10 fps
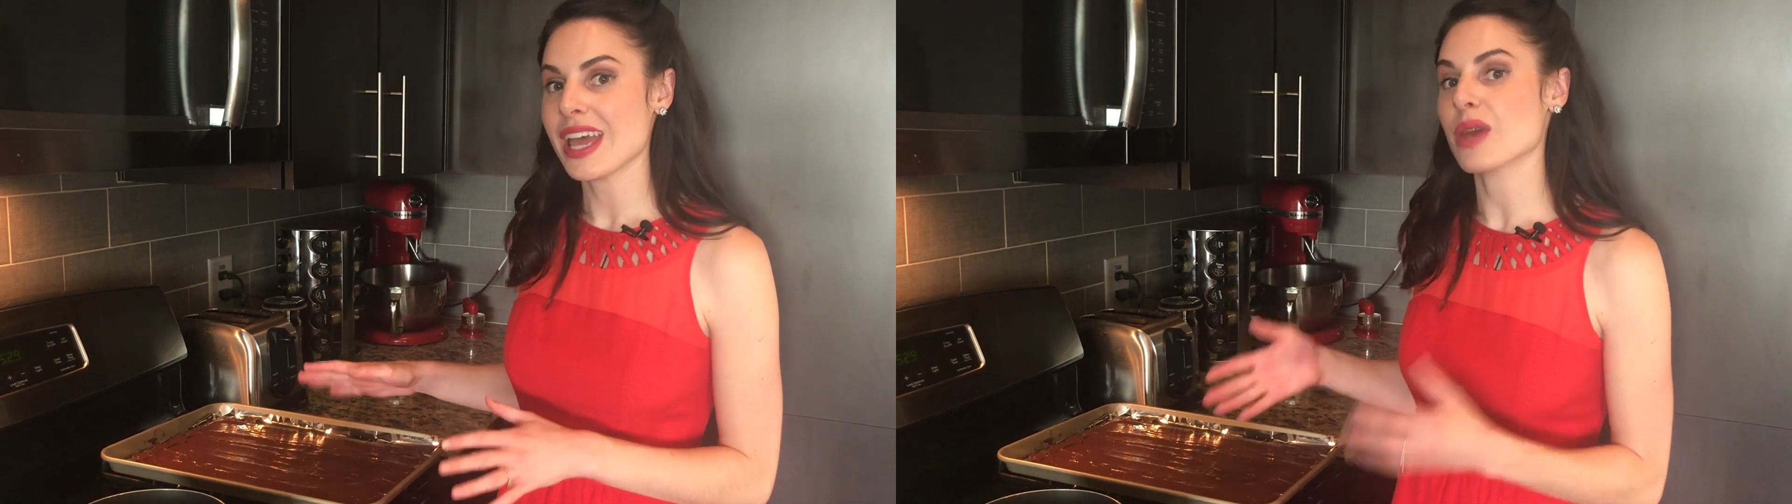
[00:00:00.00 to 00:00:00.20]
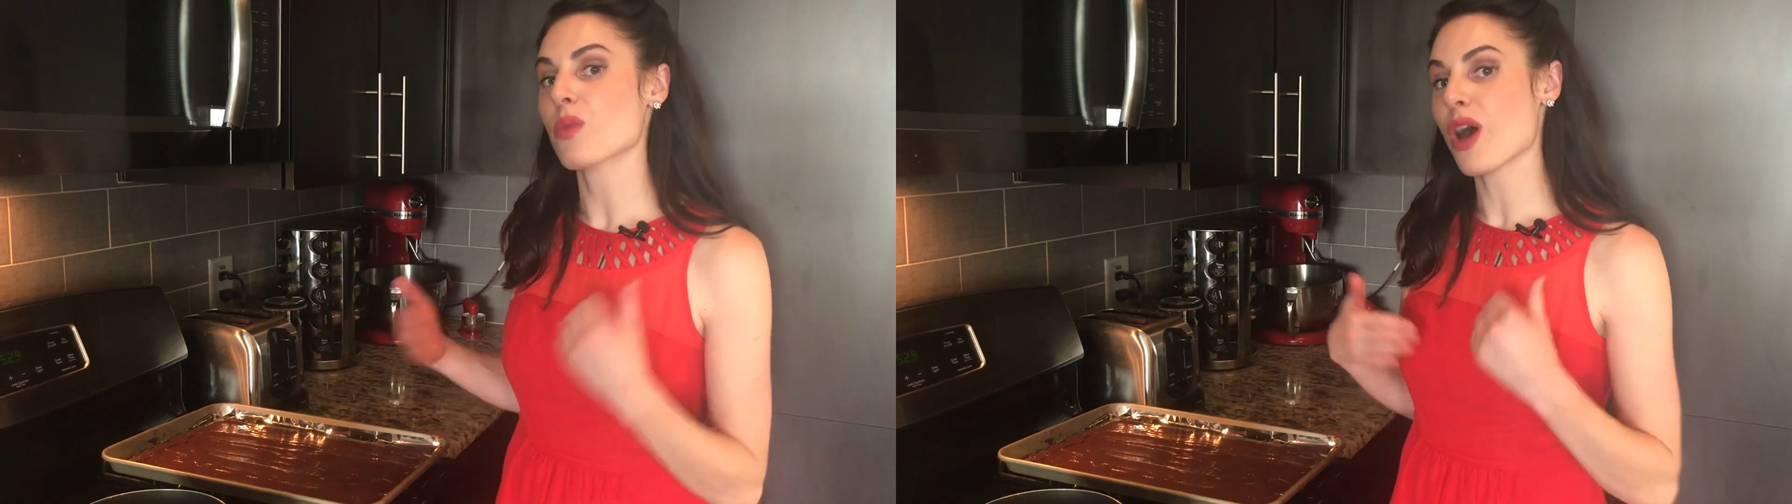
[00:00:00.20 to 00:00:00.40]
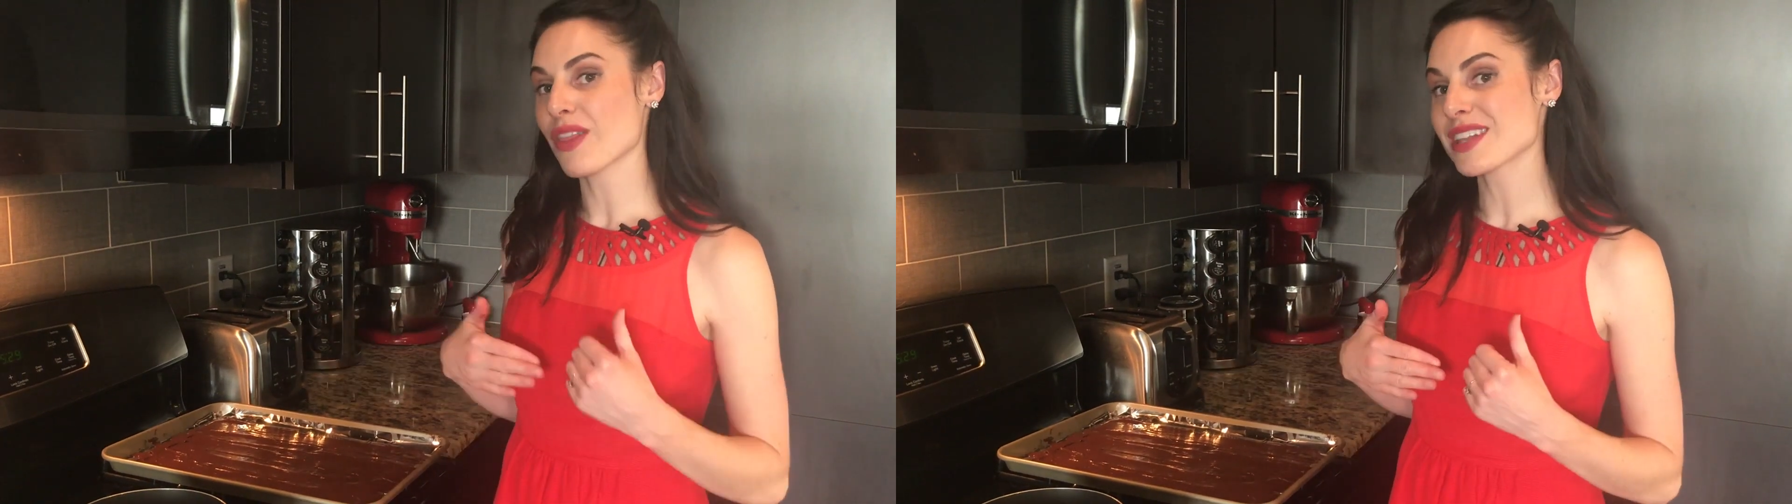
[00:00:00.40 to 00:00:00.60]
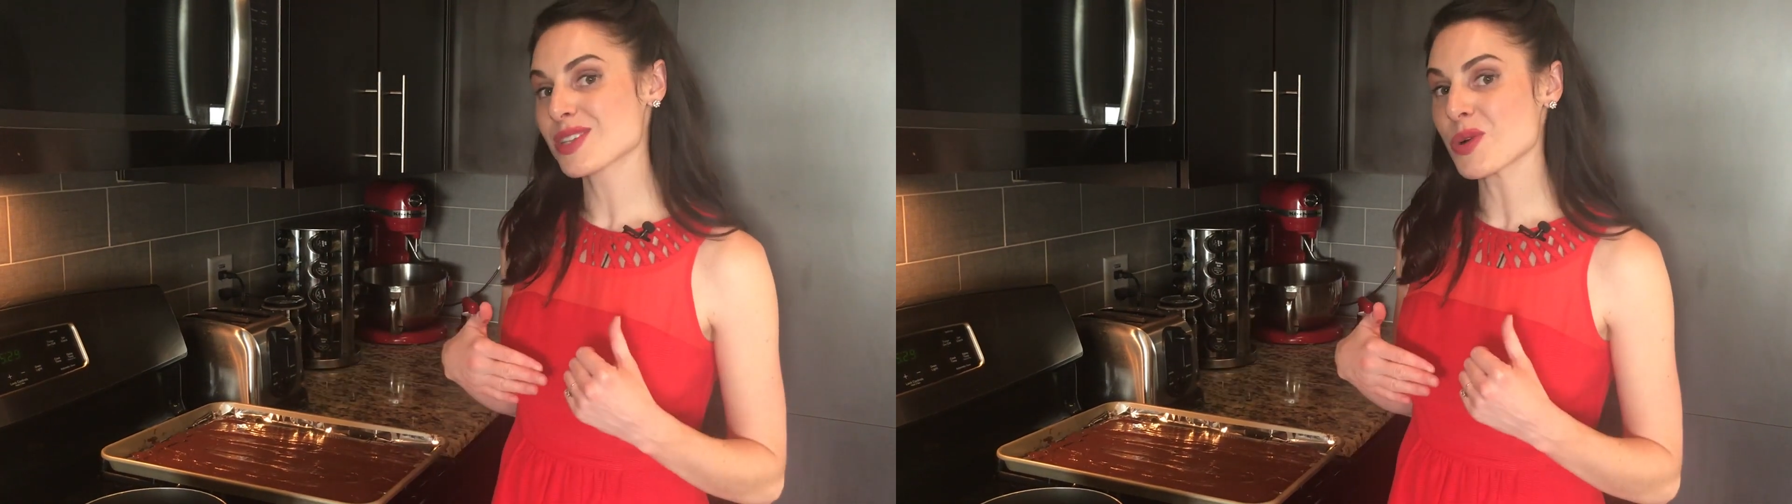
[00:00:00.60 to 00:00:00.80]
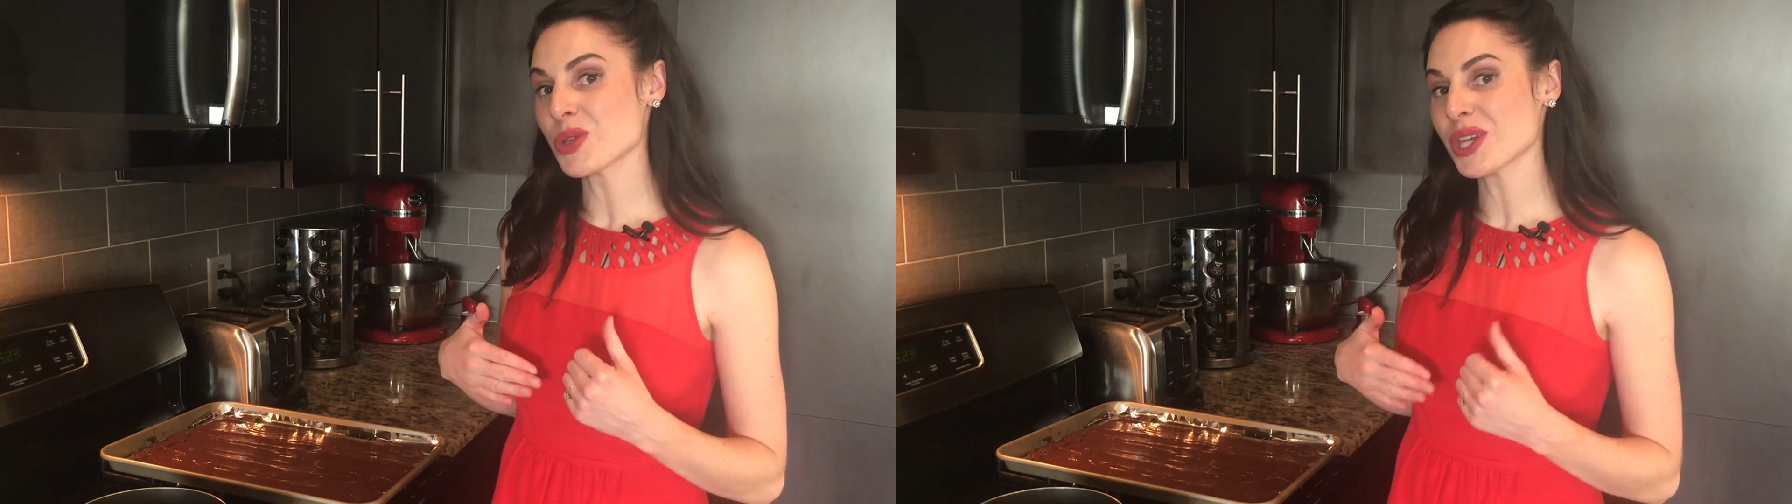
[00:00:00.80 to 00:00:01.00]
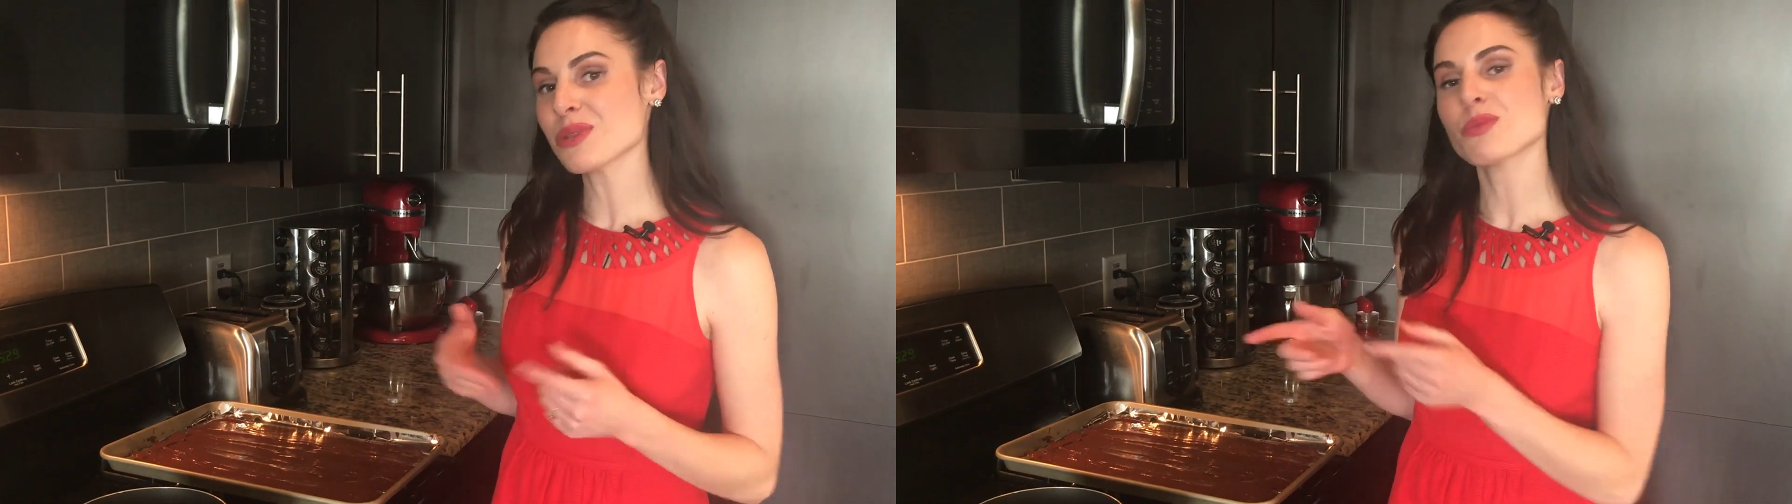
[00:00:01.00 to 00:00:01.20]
And while that's cooling,